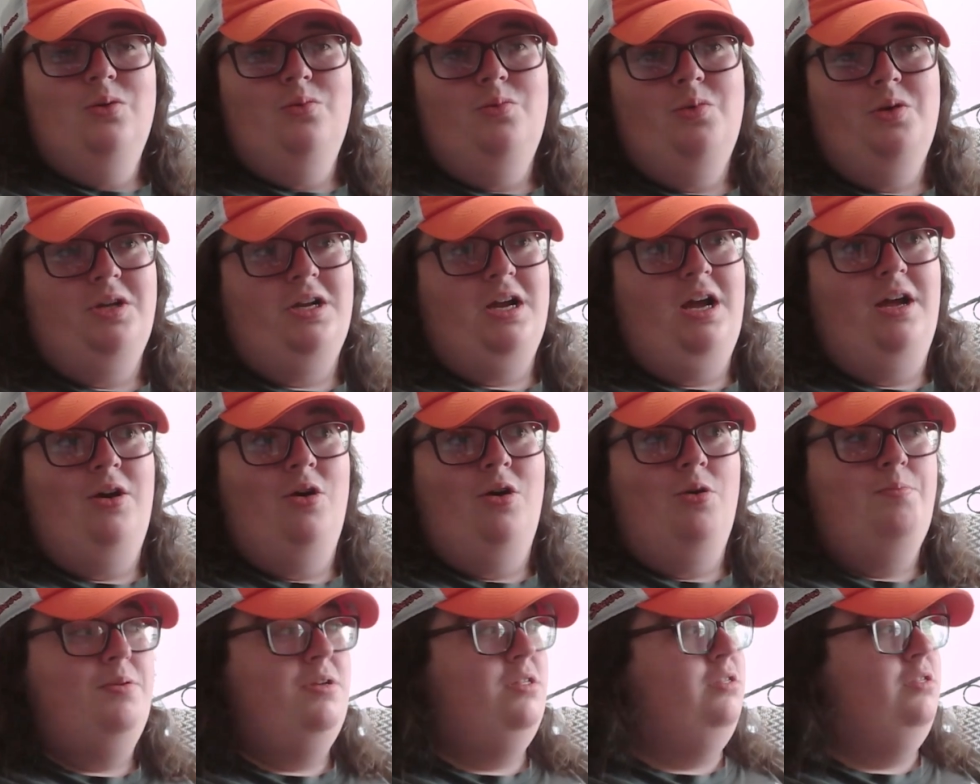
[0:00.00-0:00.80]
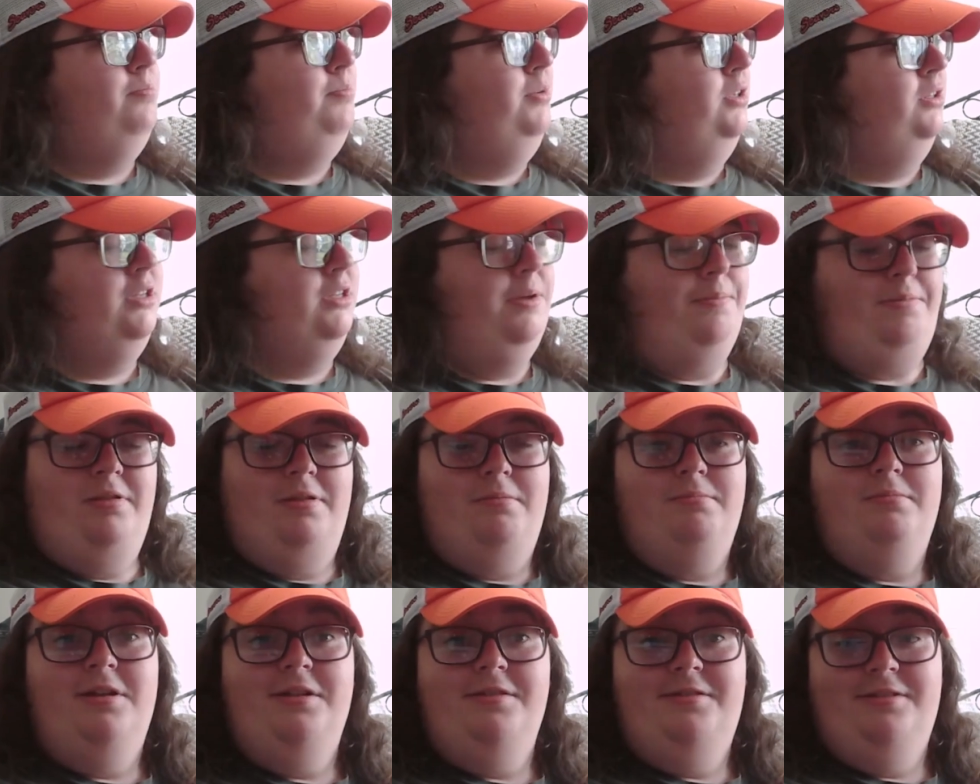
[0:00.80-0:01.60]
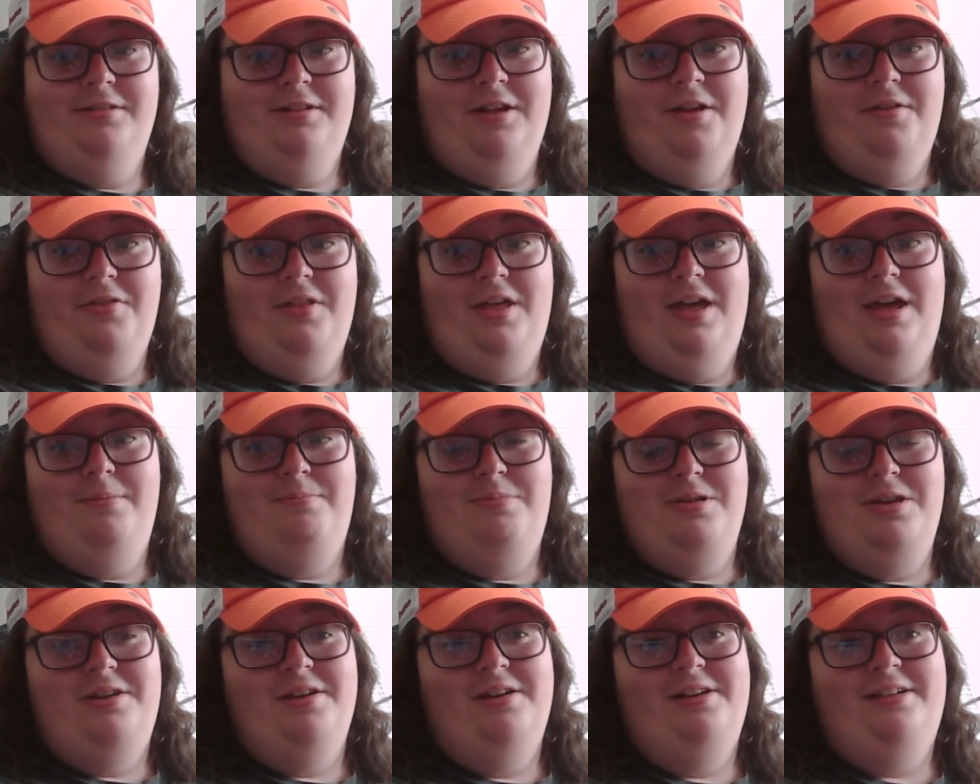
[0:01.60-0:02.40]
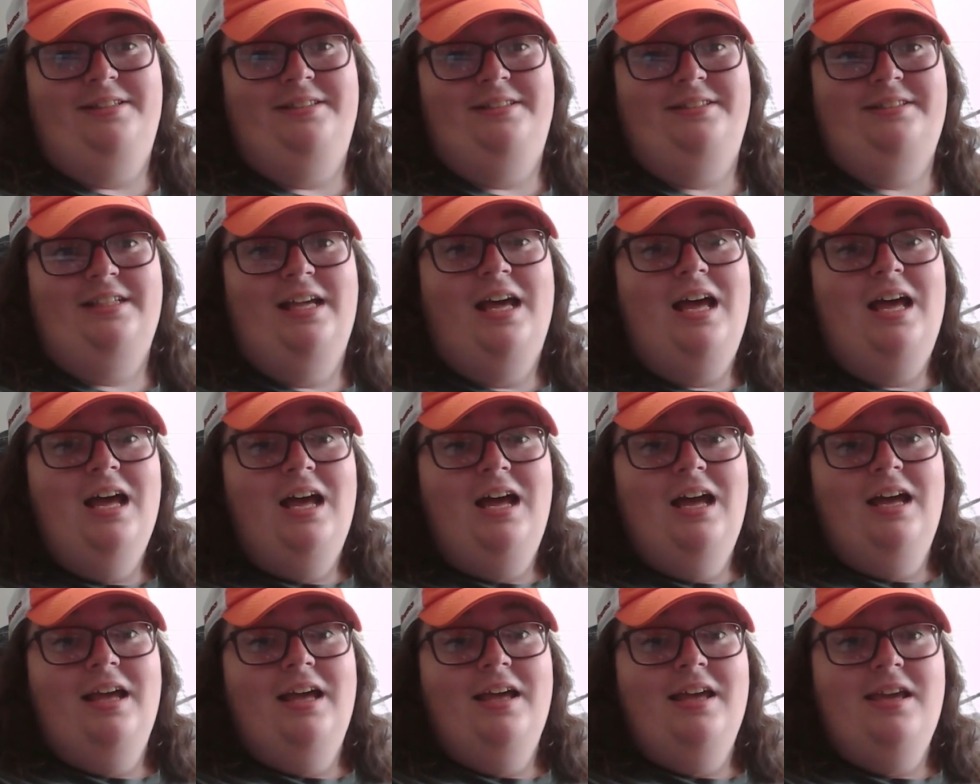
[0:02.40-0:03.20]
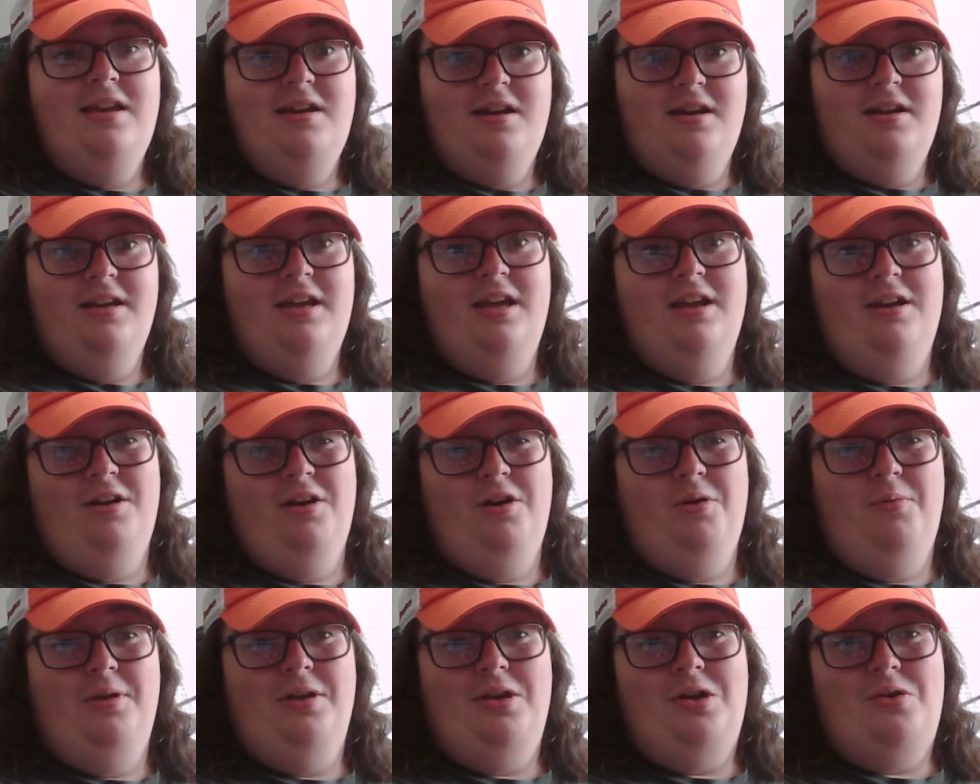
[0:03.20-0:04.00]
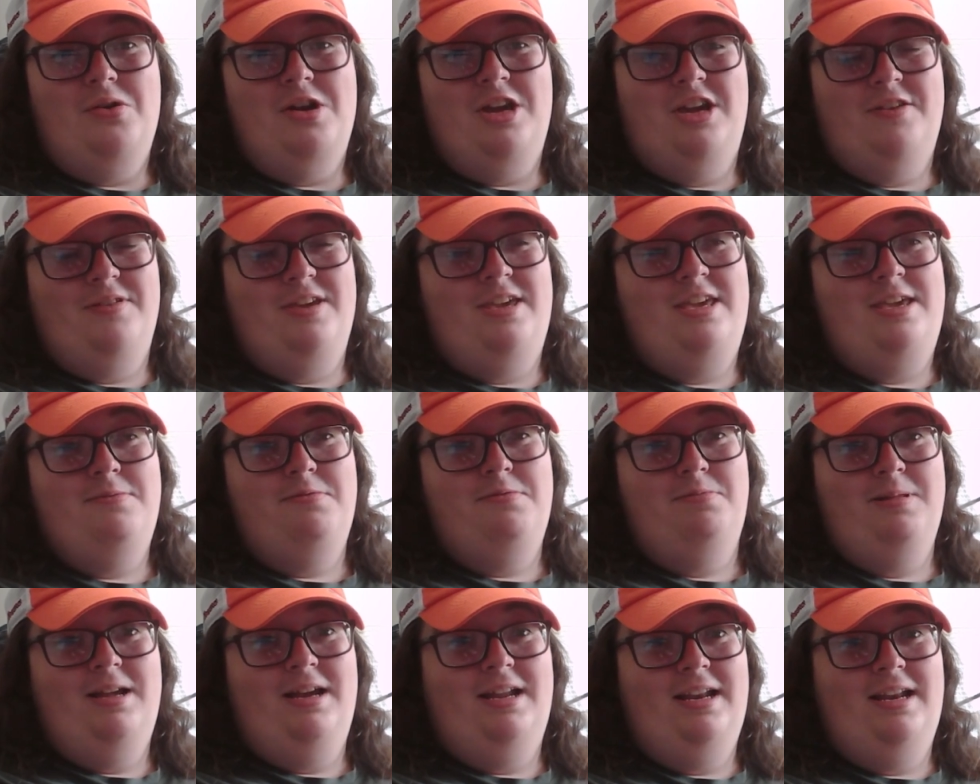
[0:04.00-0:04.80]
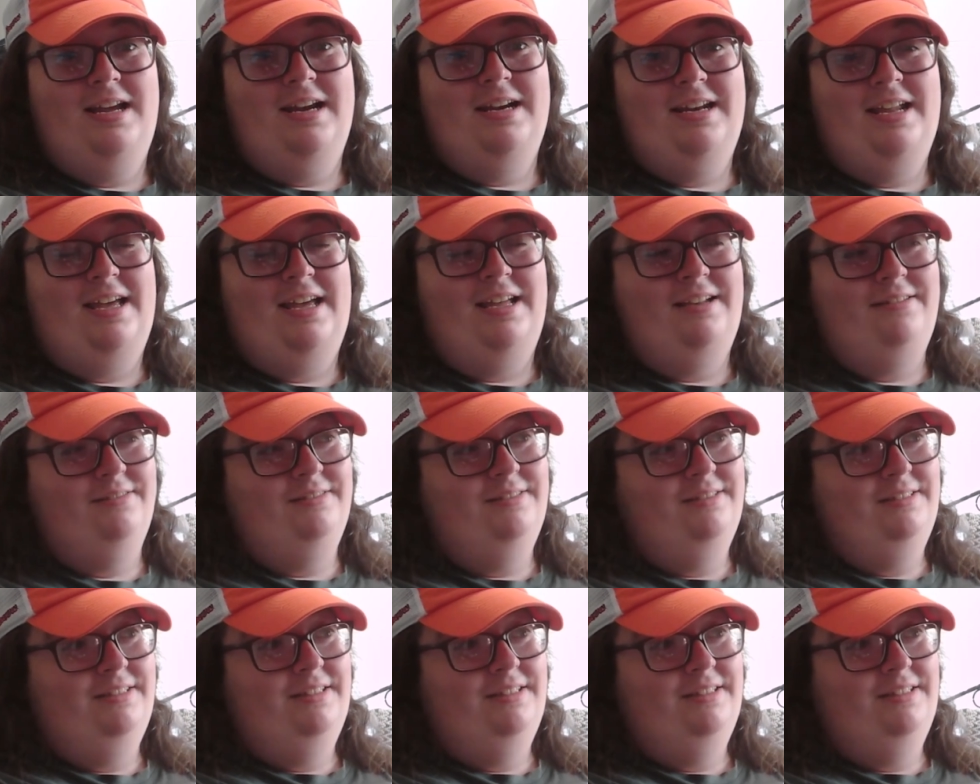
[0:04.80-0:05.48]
which I hope he's built up some muscle on that, because you're going to get hurt real quick if he keeps playing like that.